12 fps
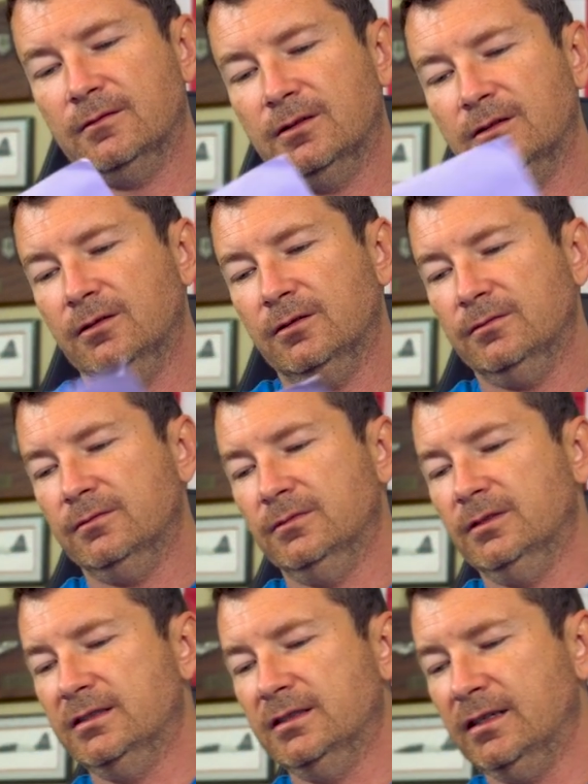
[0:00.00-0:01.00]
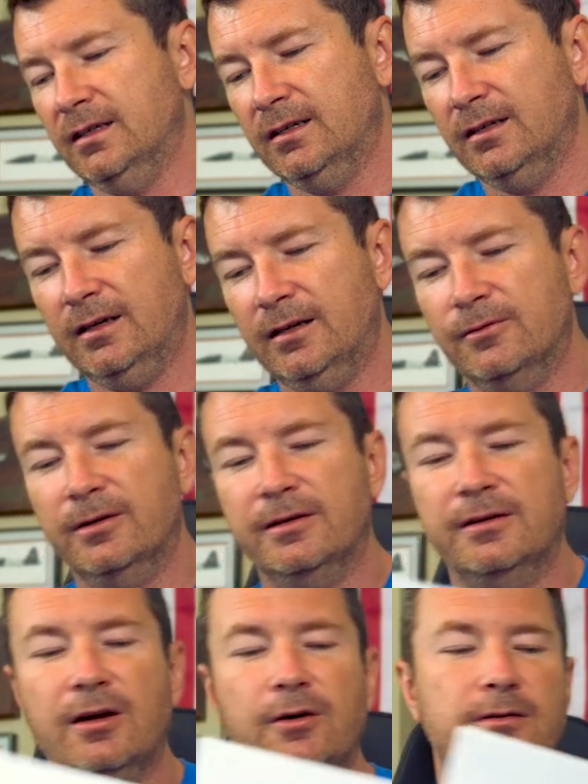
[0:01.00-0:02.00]
Well, it's a handwritten
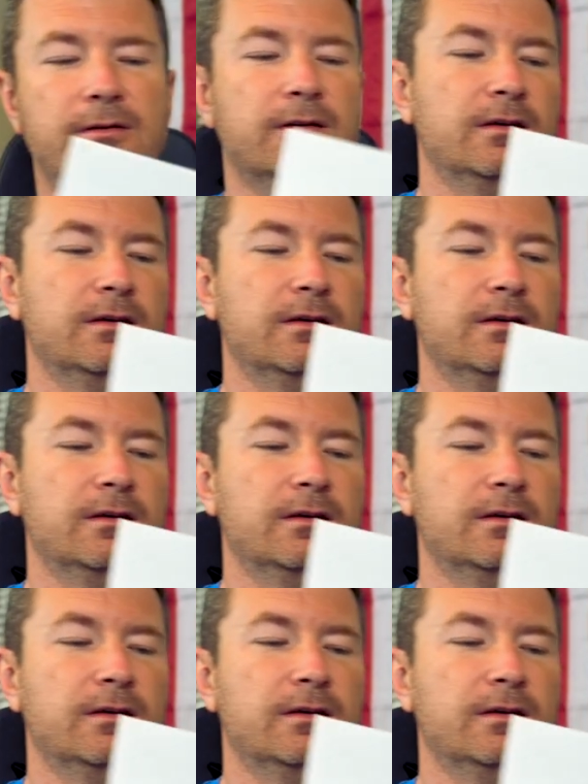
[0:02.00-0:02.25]
note.